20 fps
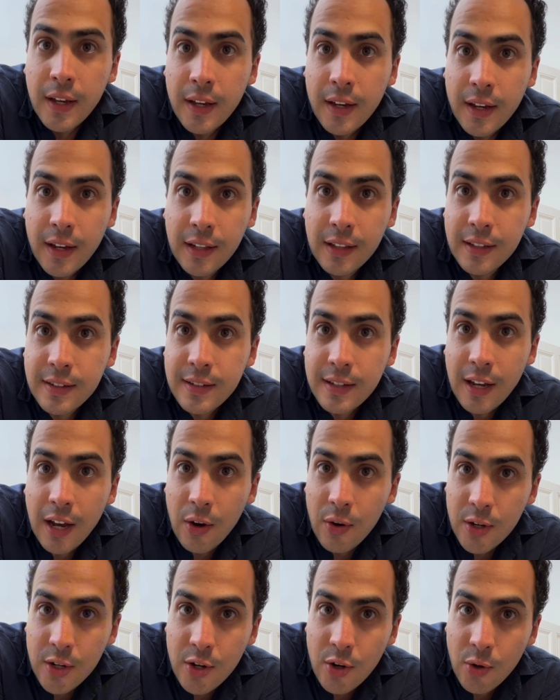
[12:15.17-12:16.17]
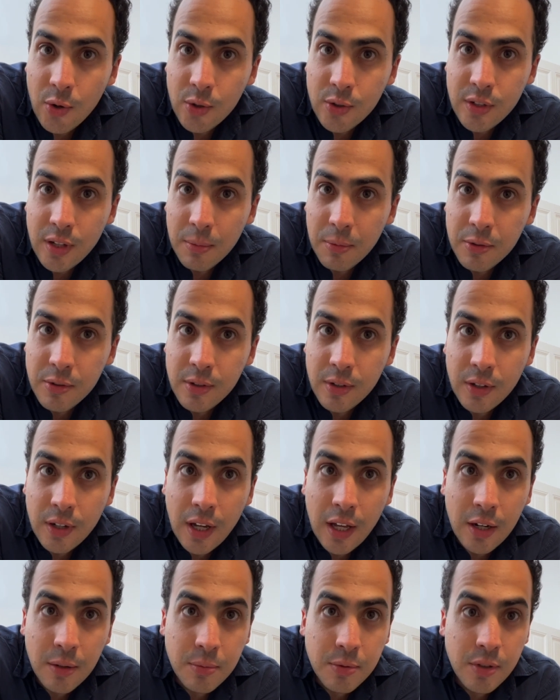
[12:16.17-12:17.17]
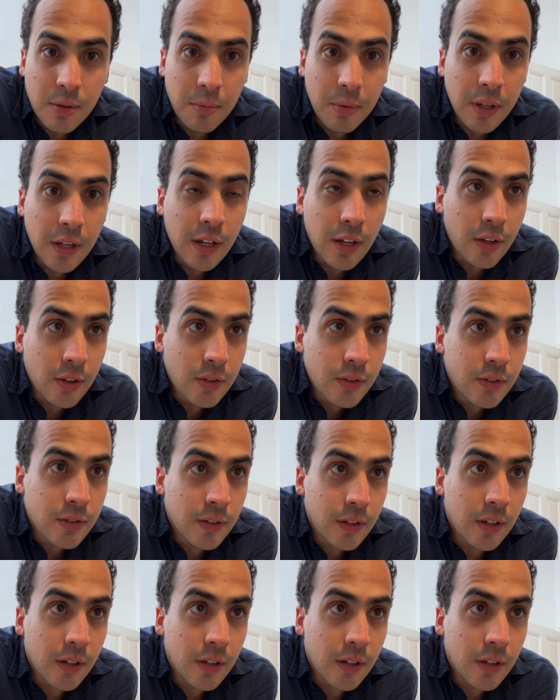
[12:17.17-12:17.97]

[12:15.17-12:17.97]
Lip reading: And let's see how it goes. I'm also gonna add up something else,